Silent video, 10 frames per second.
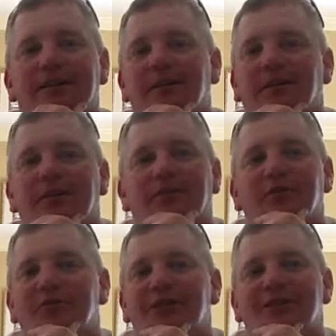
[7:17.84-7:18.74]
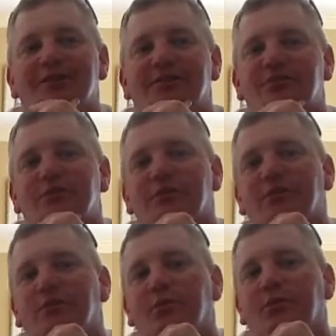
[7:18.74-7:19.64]
Better relations with my
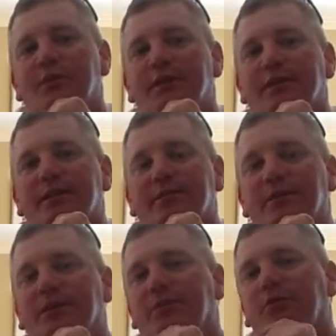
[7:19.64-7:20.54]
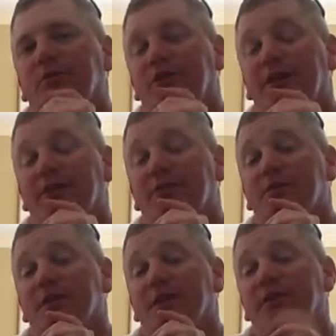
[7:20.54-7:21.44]
employees, better communication
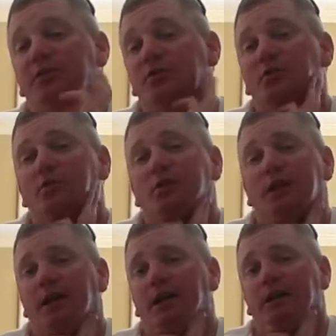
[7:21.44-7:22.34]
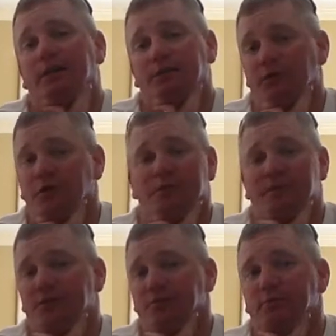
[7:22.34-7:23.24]
with HR, and involve
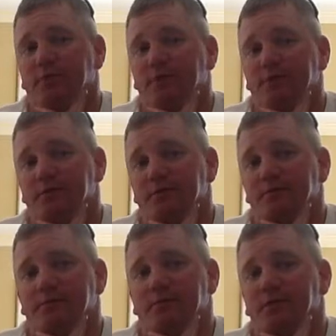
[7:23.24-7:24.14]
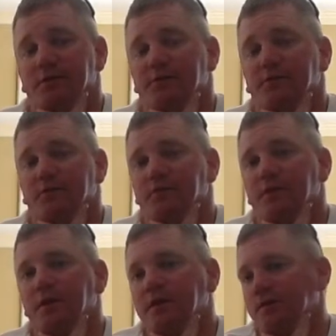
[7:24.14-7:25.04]
my supervisor.
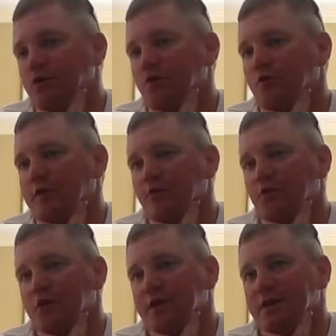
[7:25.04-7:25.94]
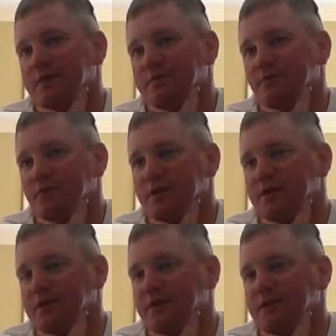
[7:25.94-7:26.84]
If you go around one of them
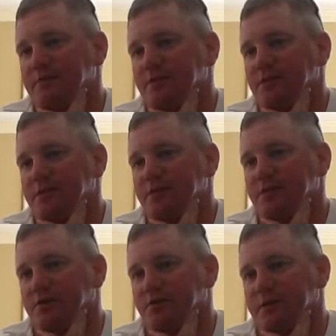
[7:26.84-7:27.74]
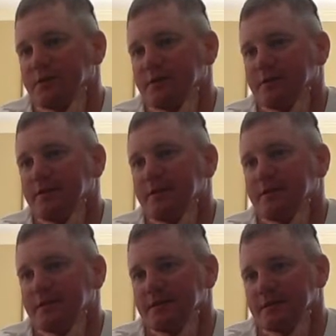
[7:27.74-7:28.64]
without letting them know an issue, they
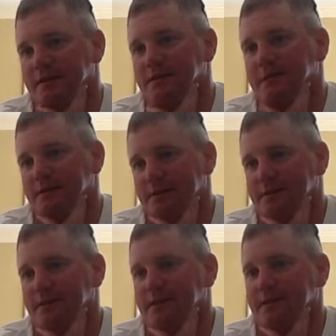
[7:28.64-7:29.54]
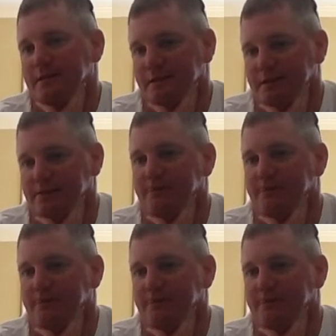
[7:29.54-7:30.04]
tend to get kind of hostile.